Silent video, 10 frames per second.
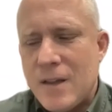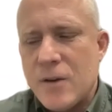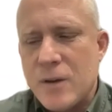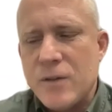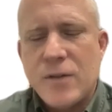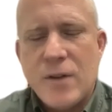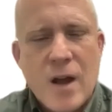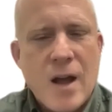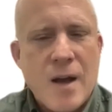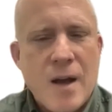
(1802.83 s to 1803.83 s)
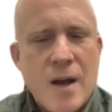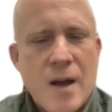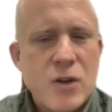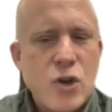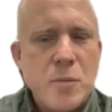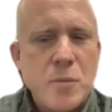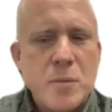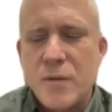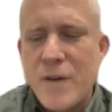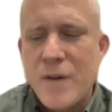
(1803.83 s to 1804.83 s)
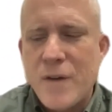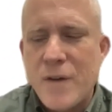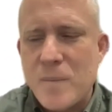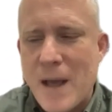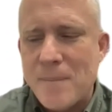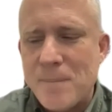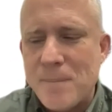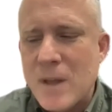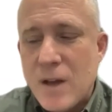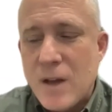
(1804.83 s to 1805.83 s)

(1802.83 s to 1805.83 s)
There is a cumulative effect from that.